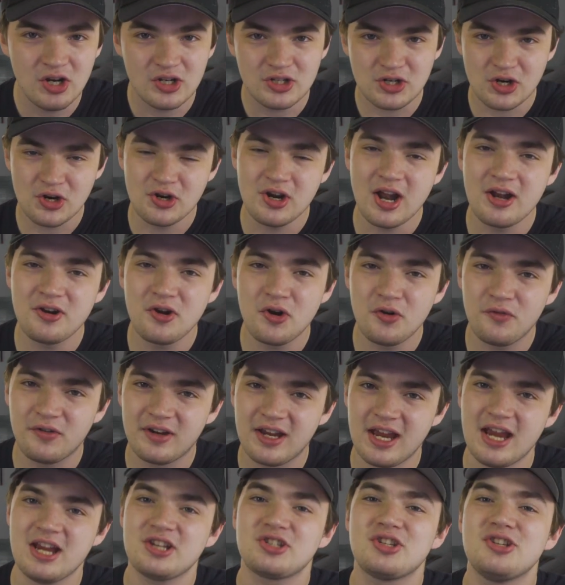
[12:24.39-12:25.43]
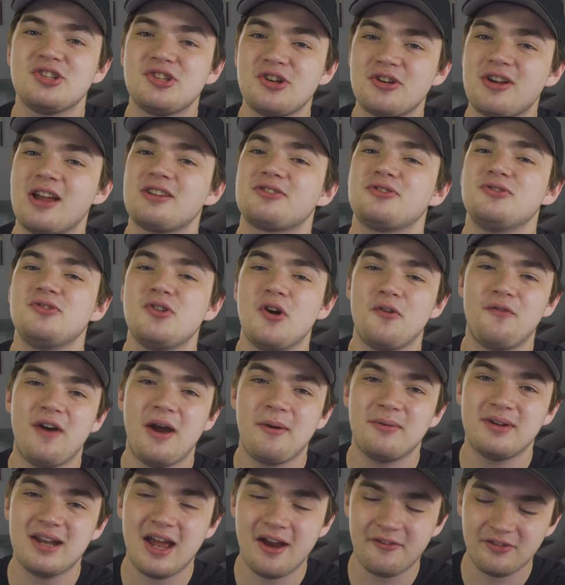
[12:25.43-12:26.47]
Turn on notifications so you guys are
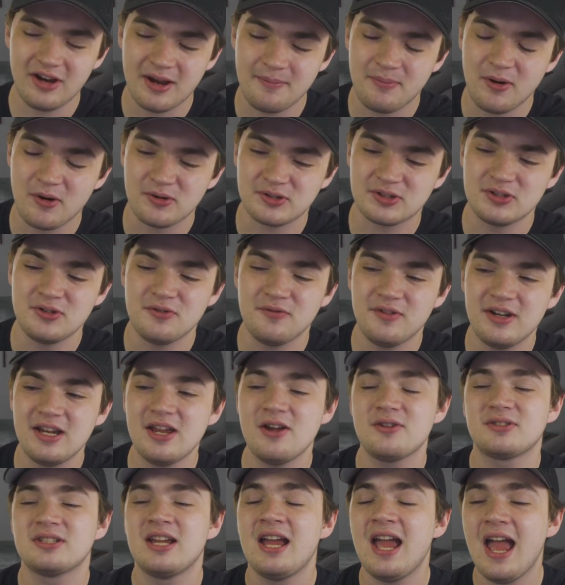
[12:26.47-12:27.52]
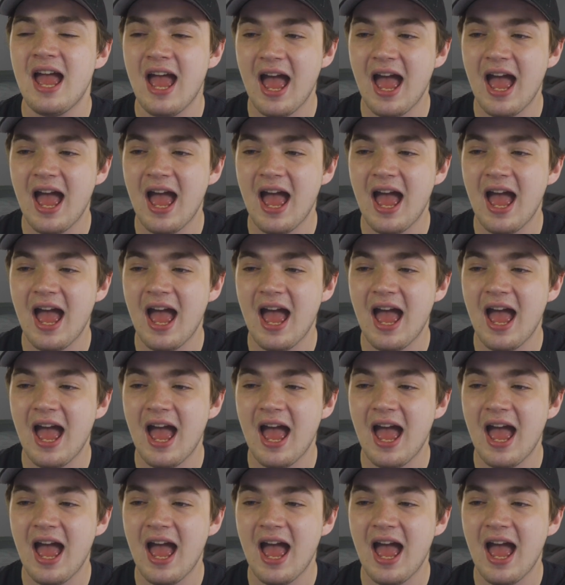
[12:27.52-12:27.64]
notified whenever I post new videos.